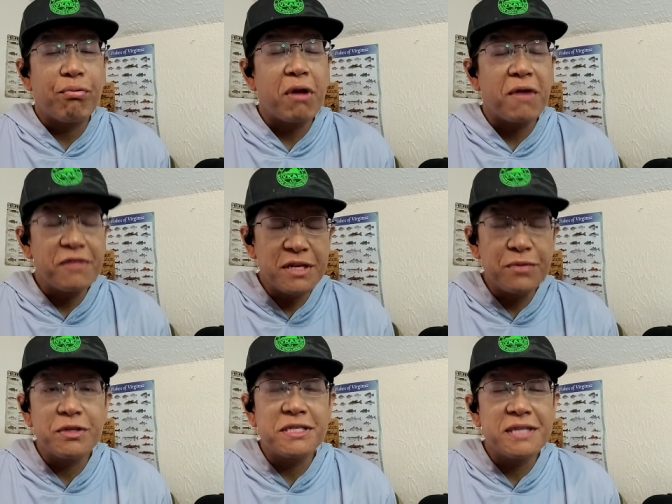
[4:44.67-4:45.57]

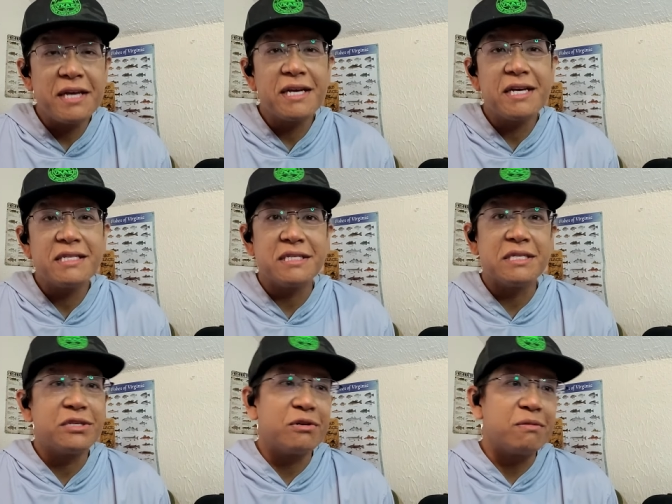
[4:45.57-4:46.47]
prevalent with snakeheads
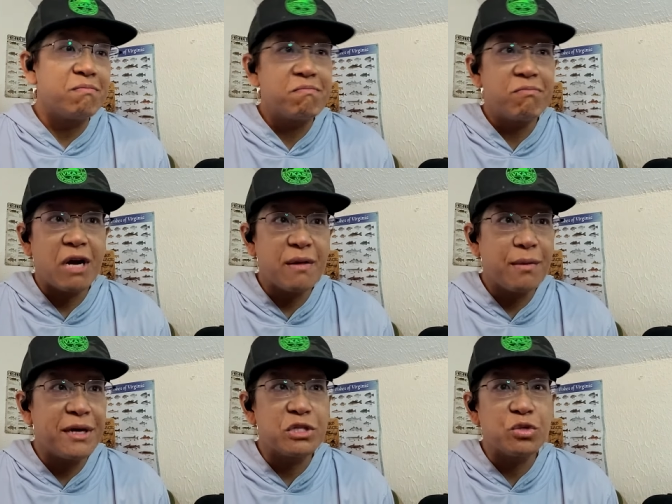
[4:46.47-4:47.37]
until probably
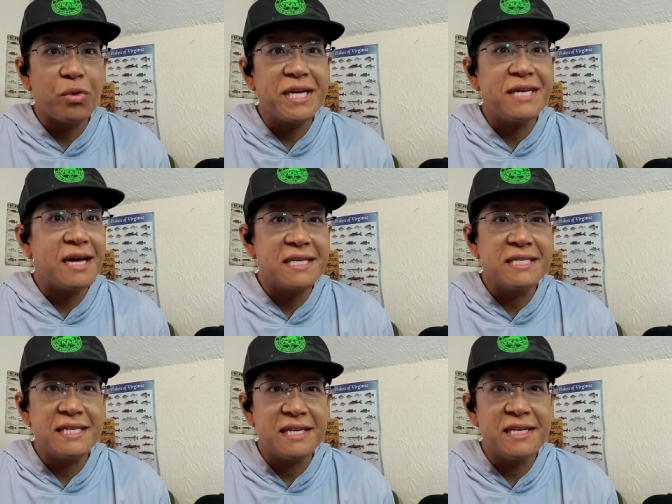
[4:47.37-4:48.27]
about twenty
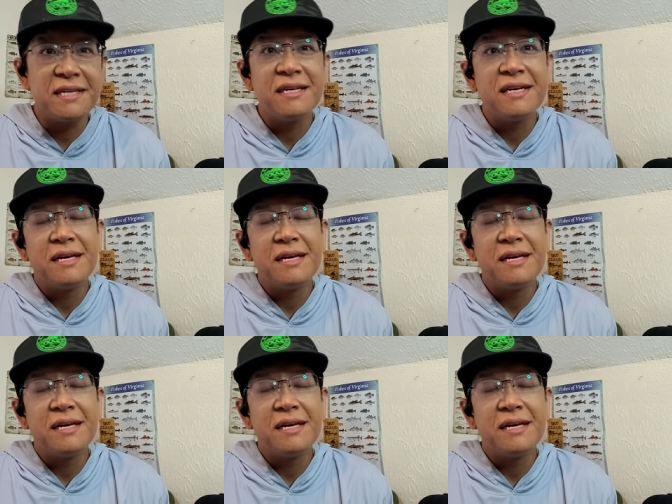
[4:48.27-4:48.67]
nineteen.